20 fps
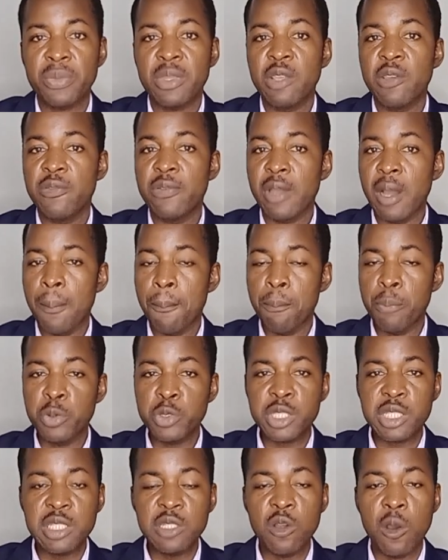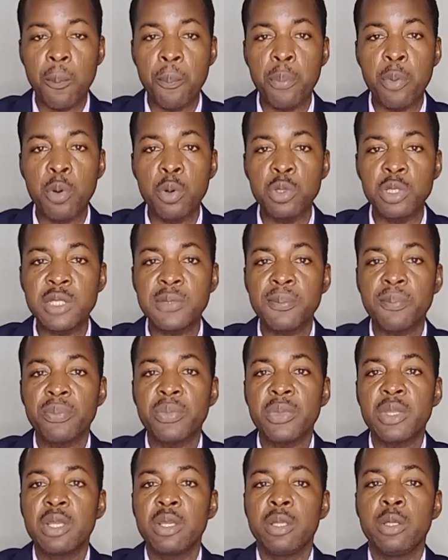If you are boosting your post,
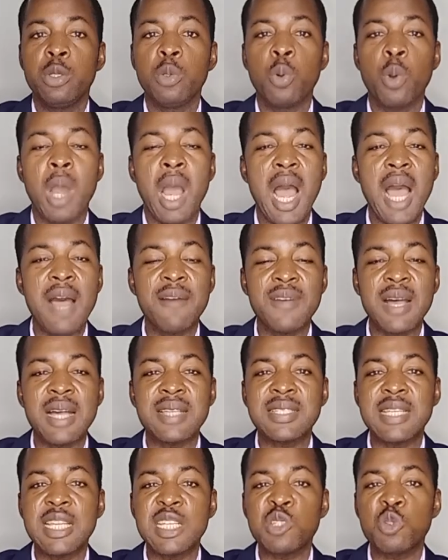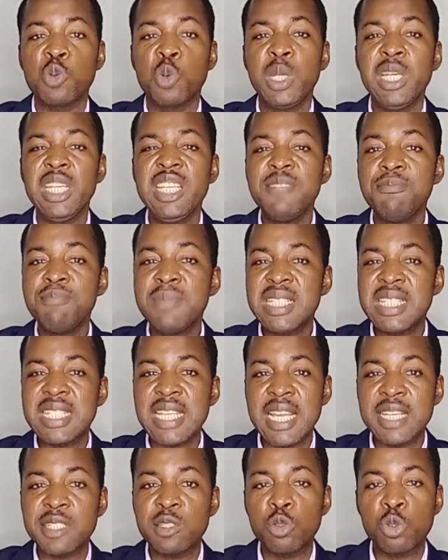you have access to
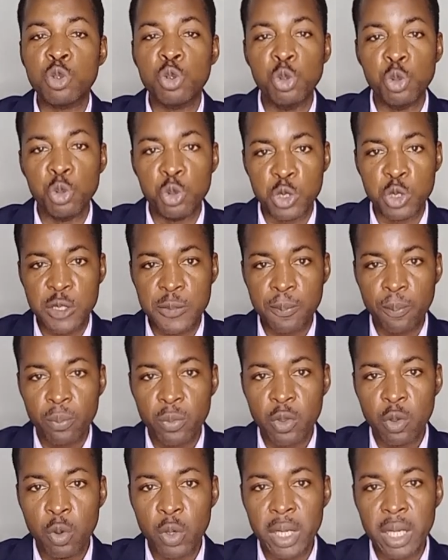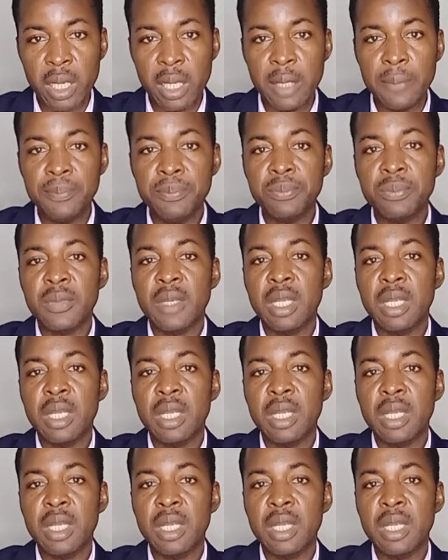limited tools. Okay,